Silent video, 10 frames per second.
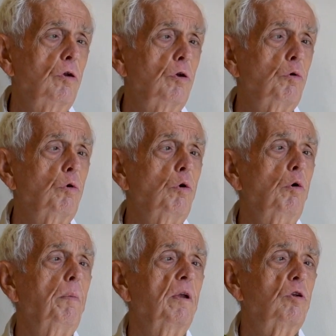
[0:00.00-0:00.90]
to
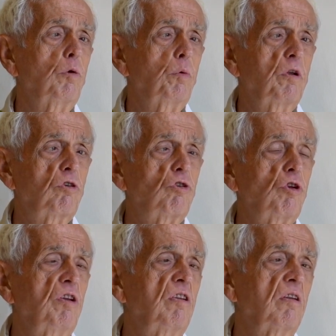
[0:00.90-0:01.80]
whom and to which
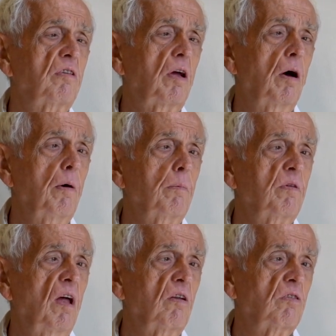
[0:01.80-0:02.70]
Jesus
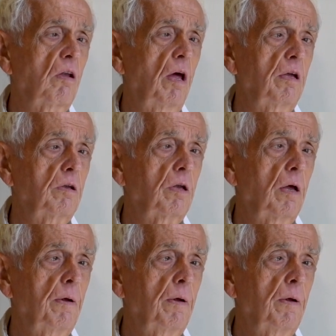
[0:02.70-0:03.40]
comes as light.